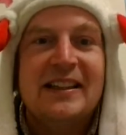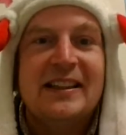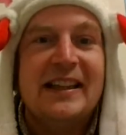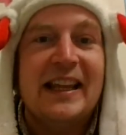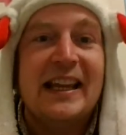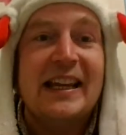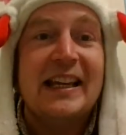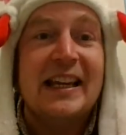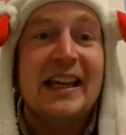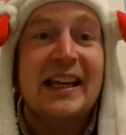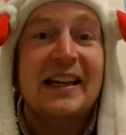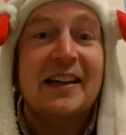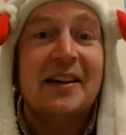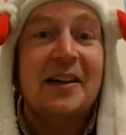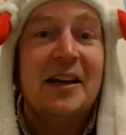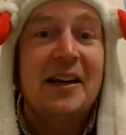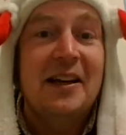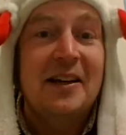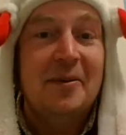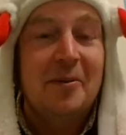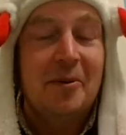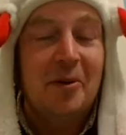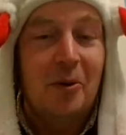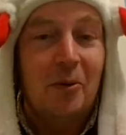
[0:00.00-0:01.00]
They can
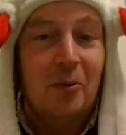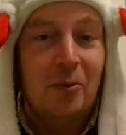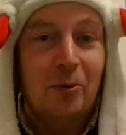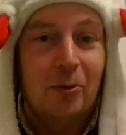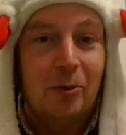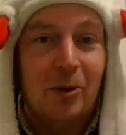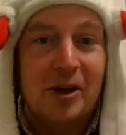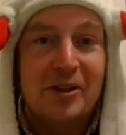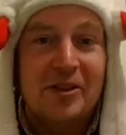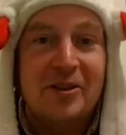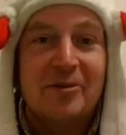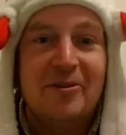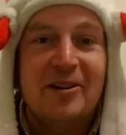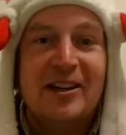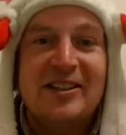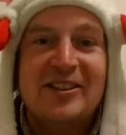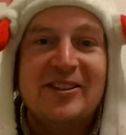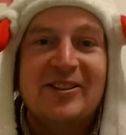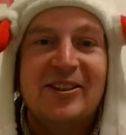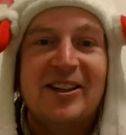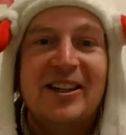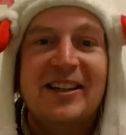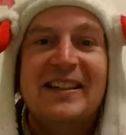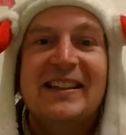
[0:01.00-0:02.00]
run the
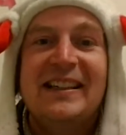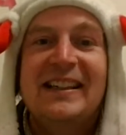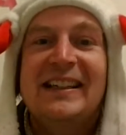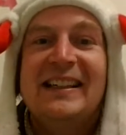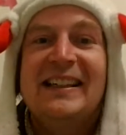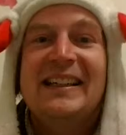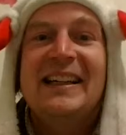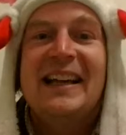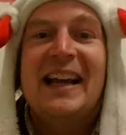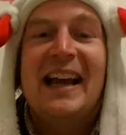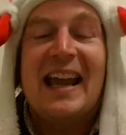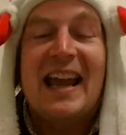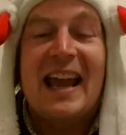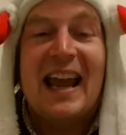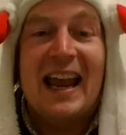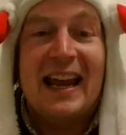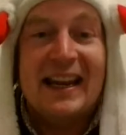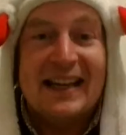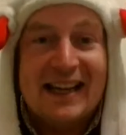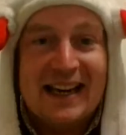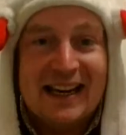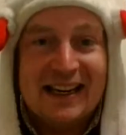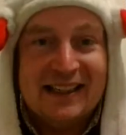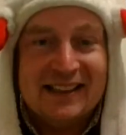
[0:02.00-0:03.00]
restaurant
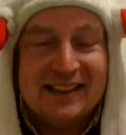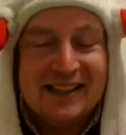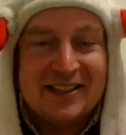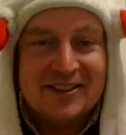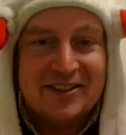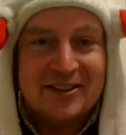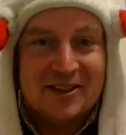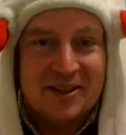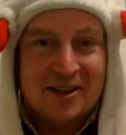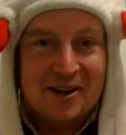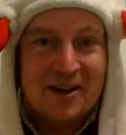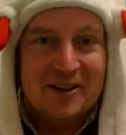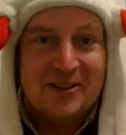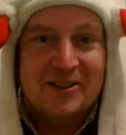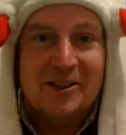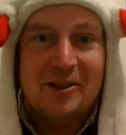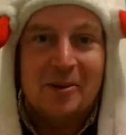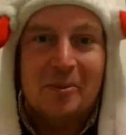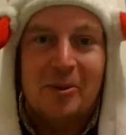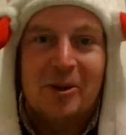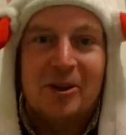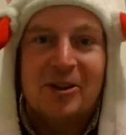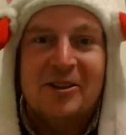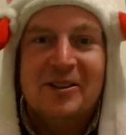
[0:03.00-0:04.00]
and act as the
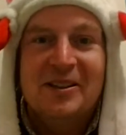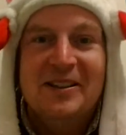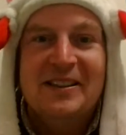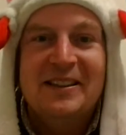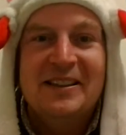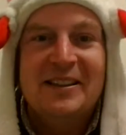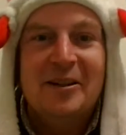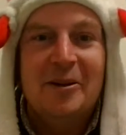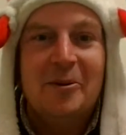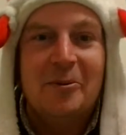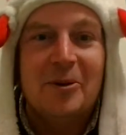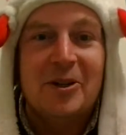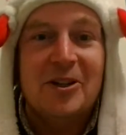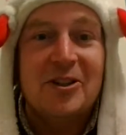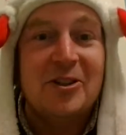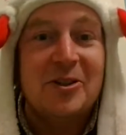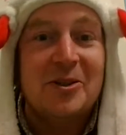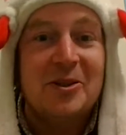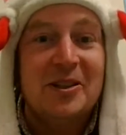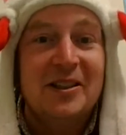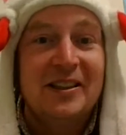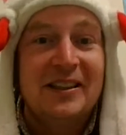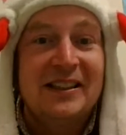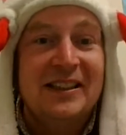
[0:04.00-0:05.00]
customer,
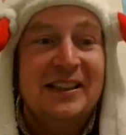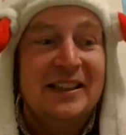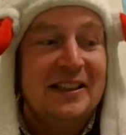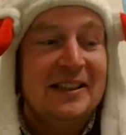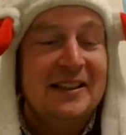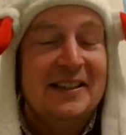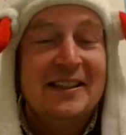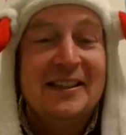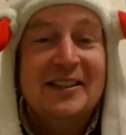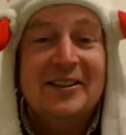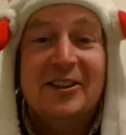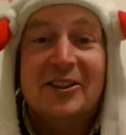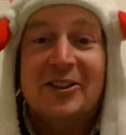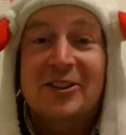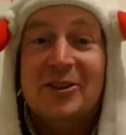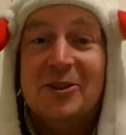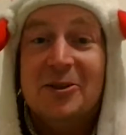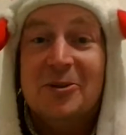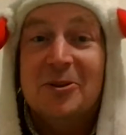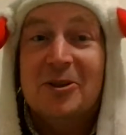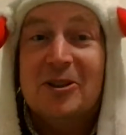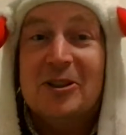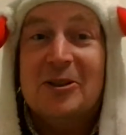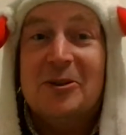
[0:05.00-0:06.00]
which the
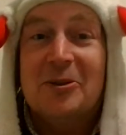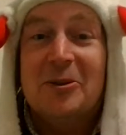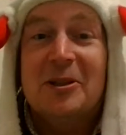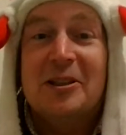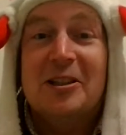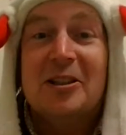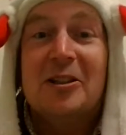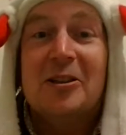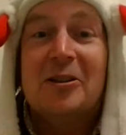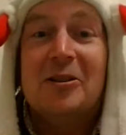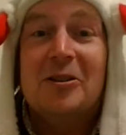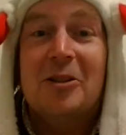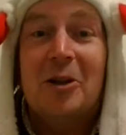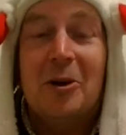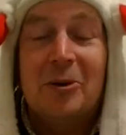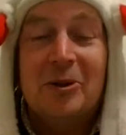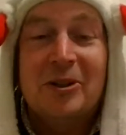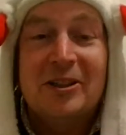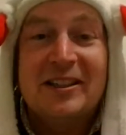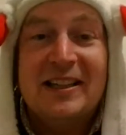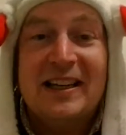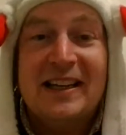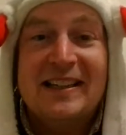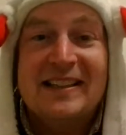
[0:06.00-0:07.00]
students doing the
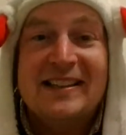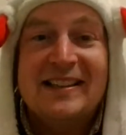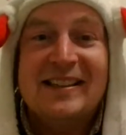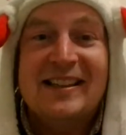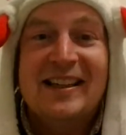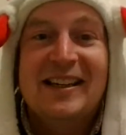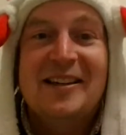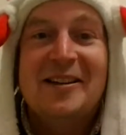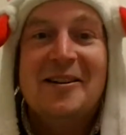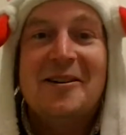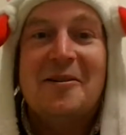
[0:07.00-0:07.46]
lower test,